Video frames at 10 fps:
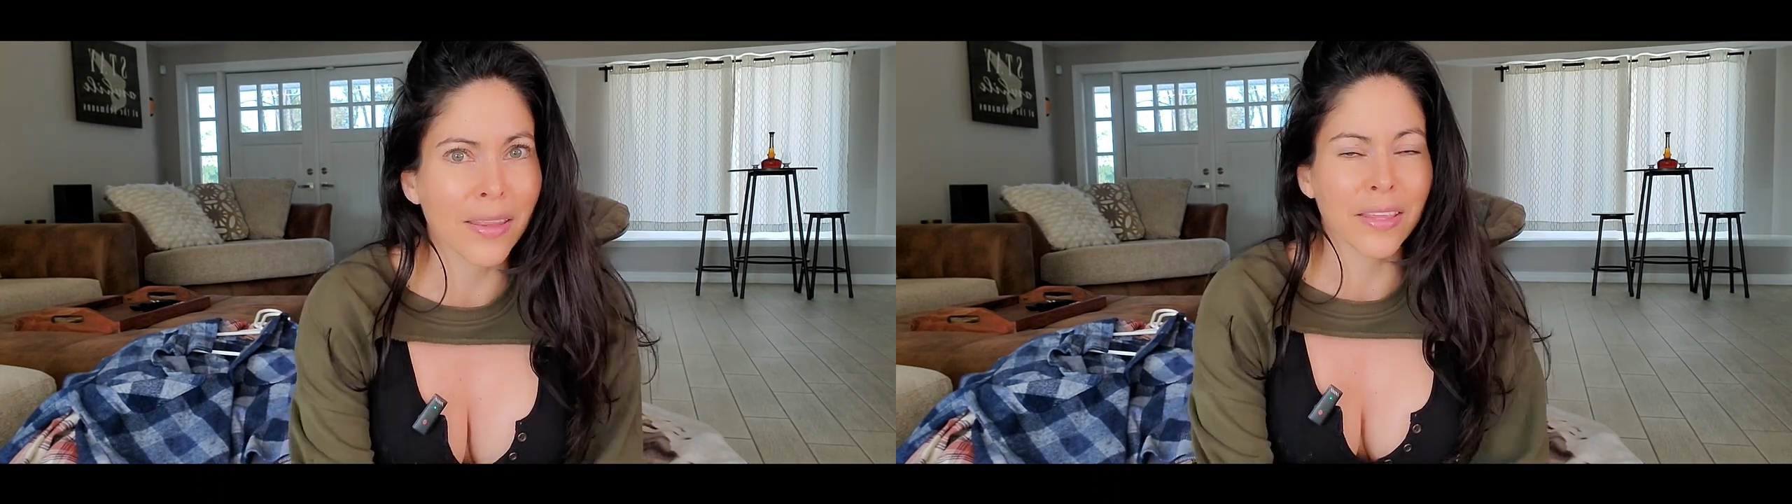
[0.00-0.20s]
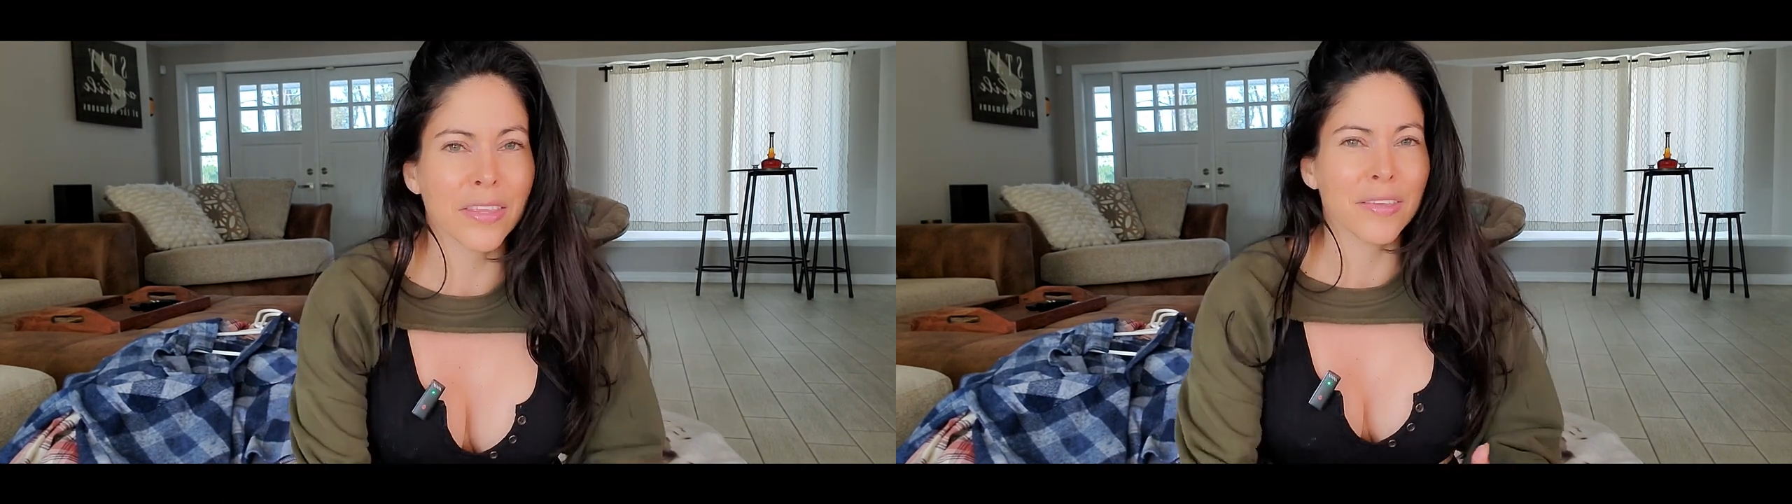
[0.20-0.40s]

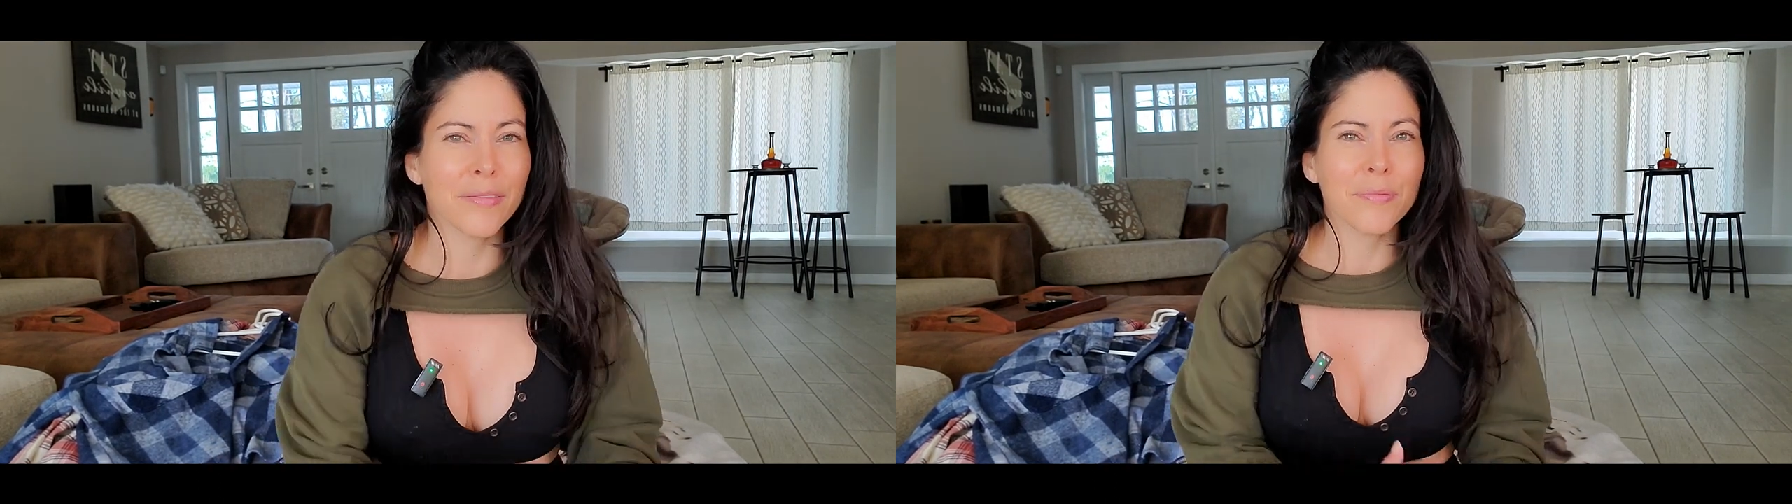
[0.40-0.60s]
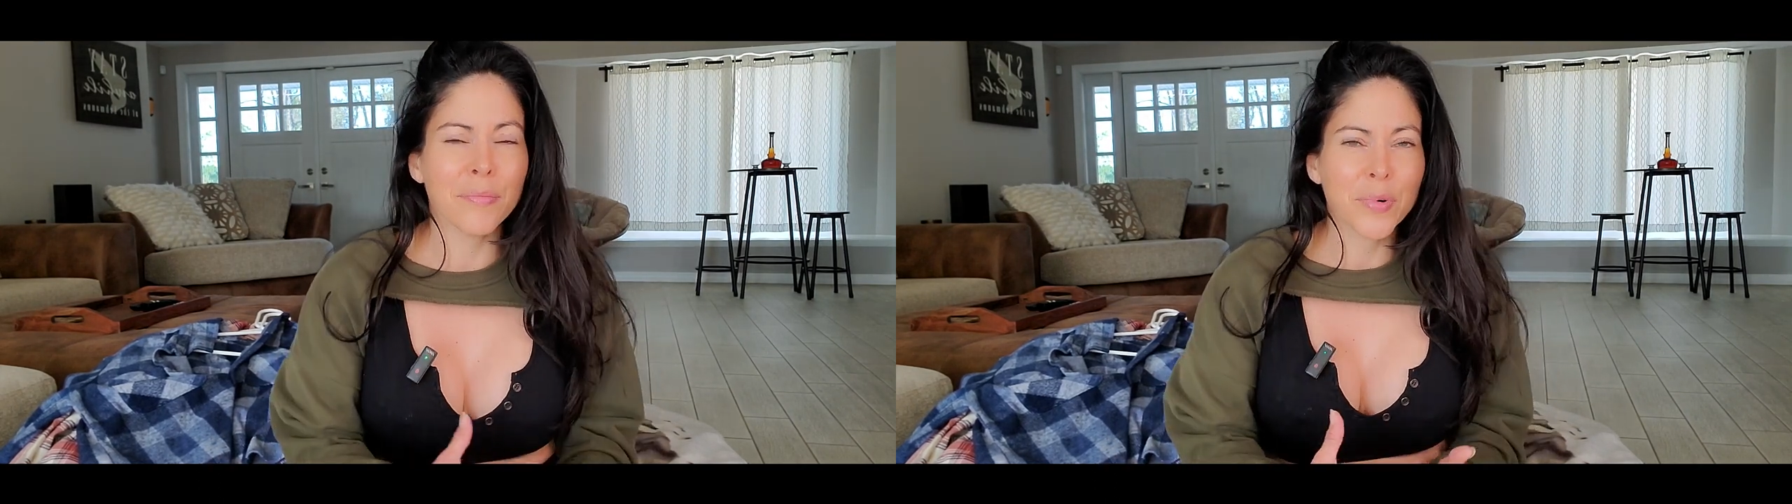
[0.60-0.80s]
and i
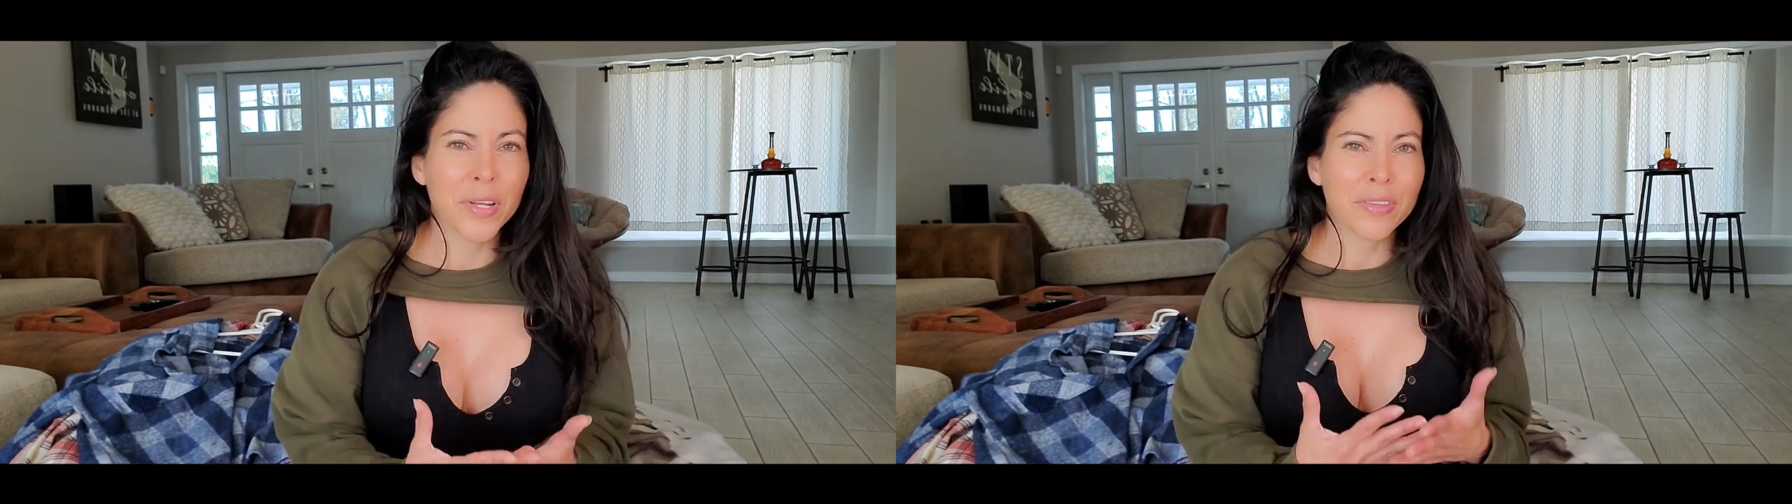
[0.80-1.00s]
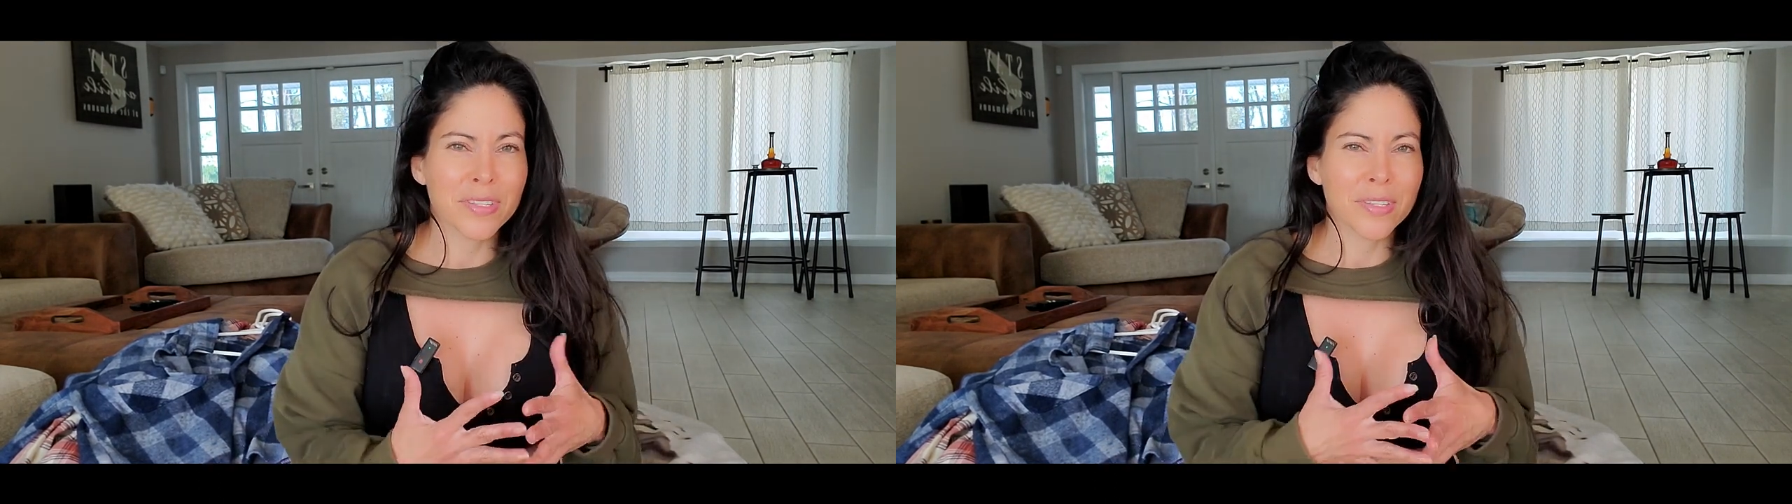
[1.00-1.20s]
didn't
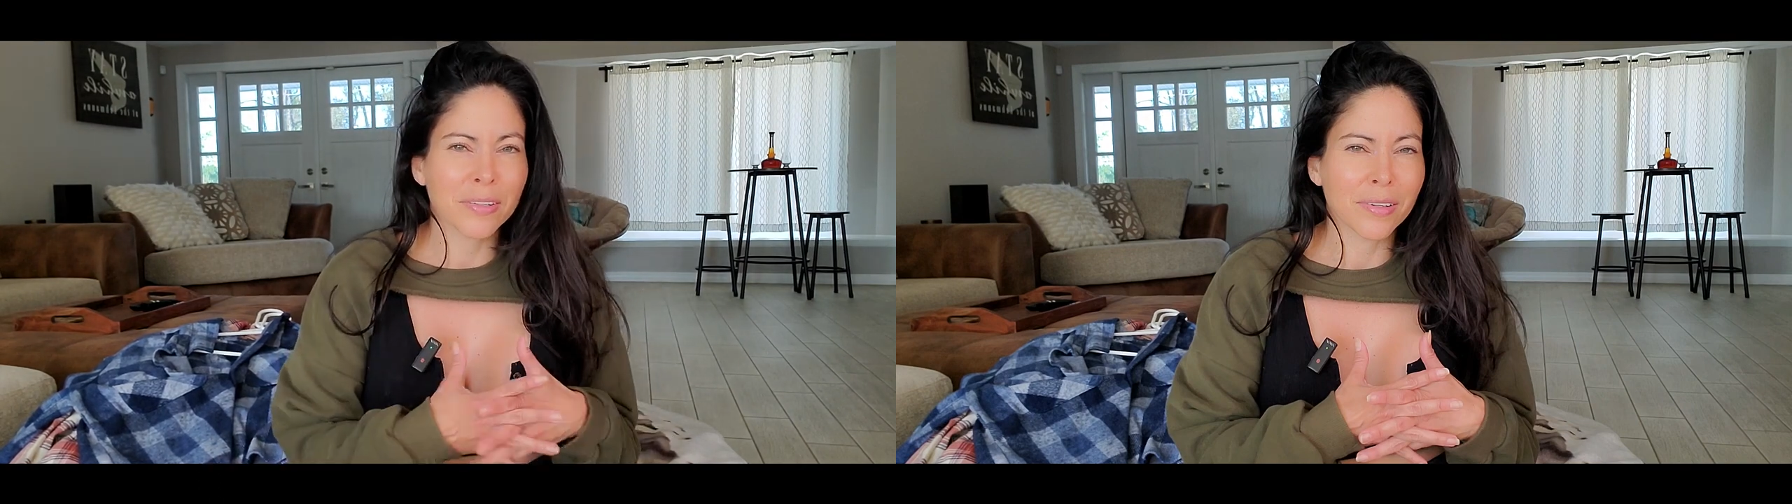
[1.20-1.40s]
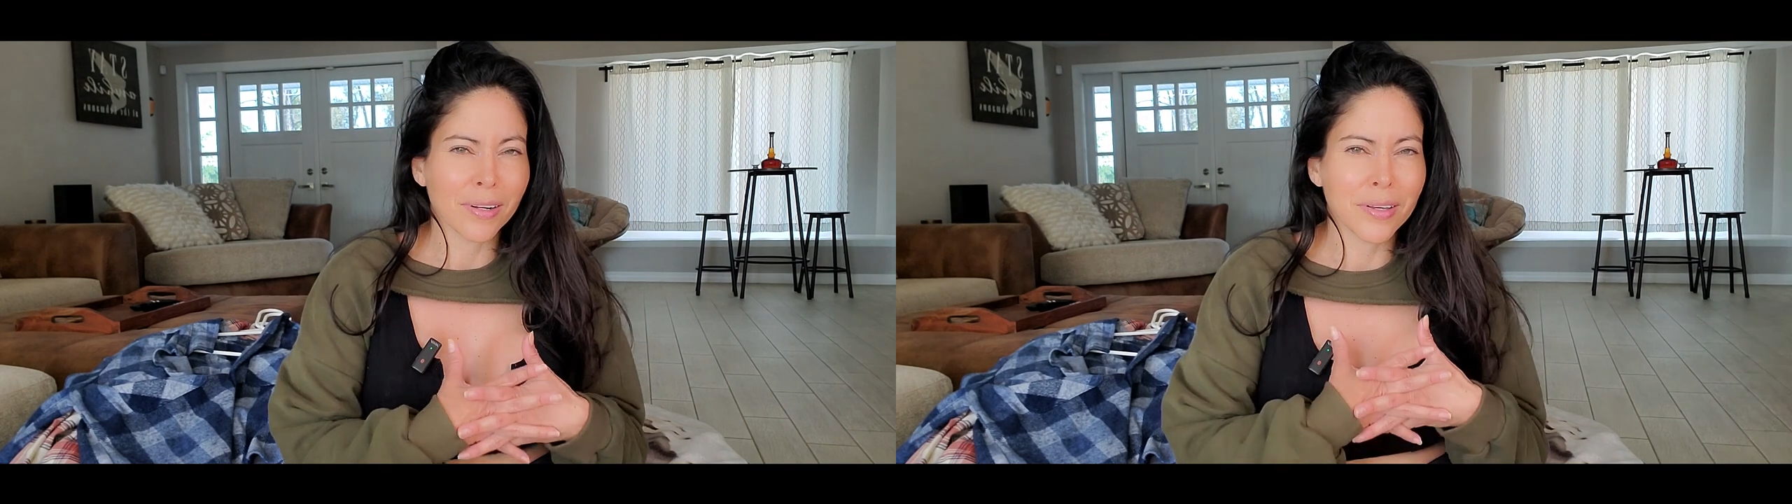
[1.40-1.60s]
bring
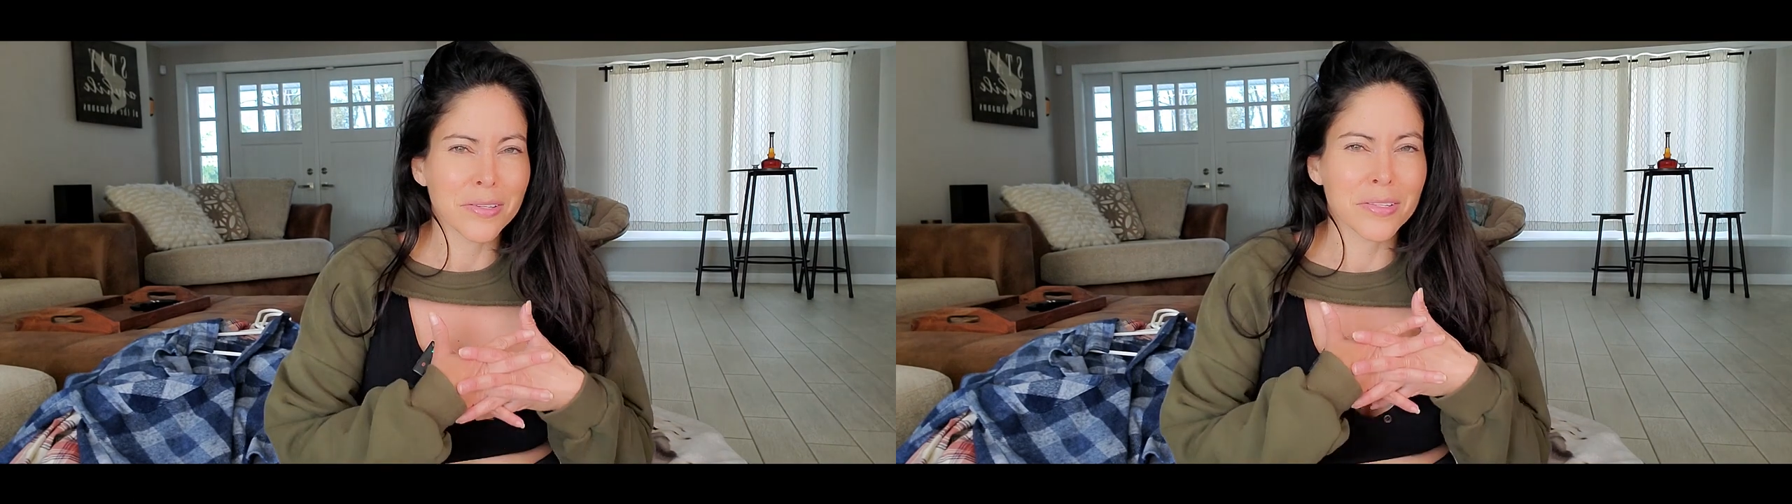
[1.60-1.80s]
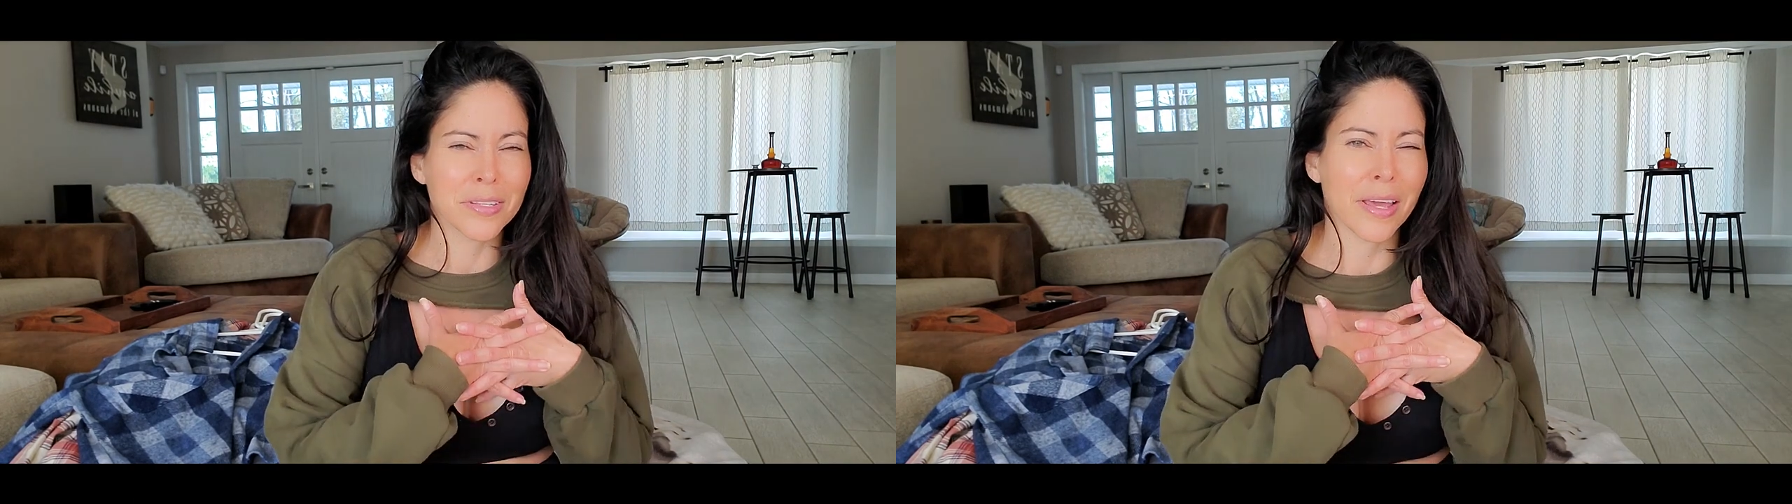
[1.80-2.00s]
some
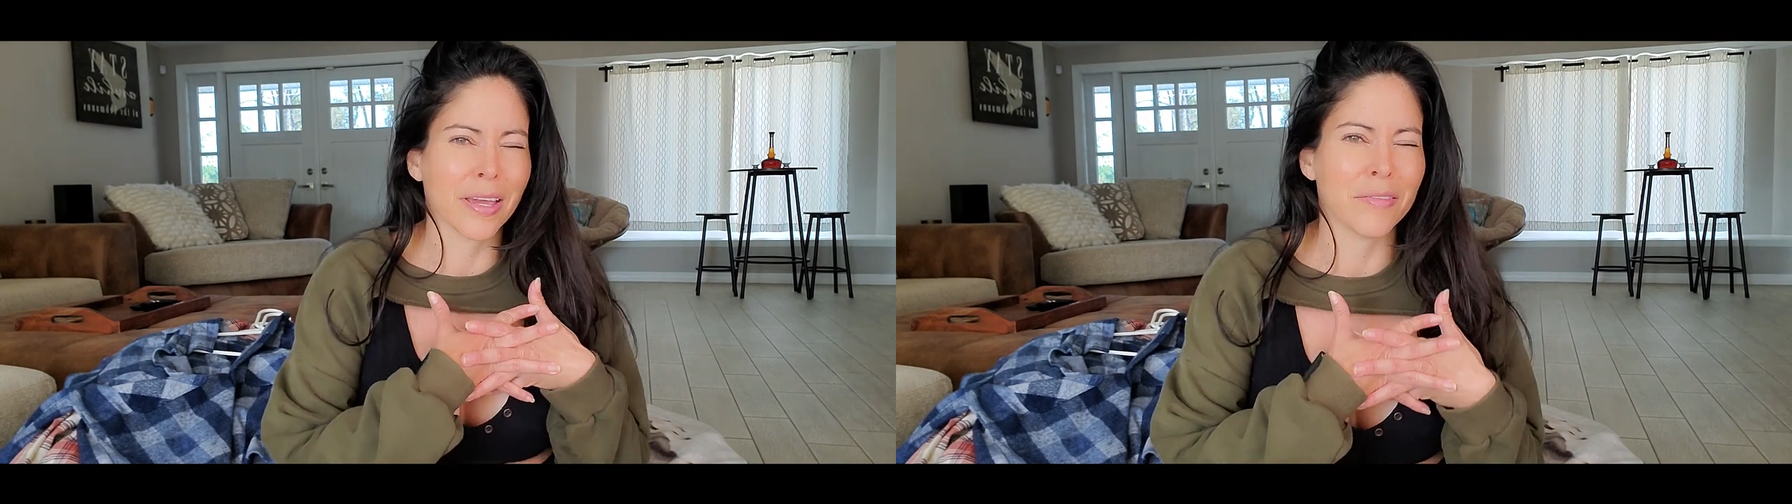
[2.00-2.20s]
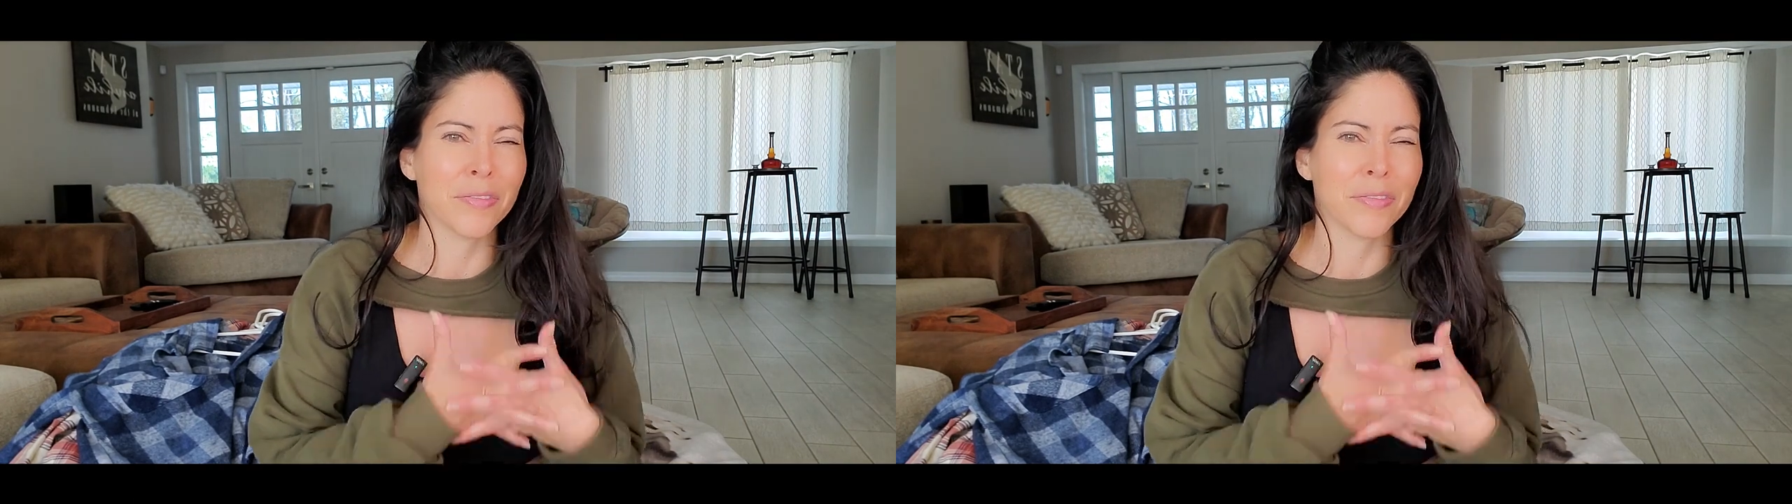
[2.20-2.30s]
clothes like uh,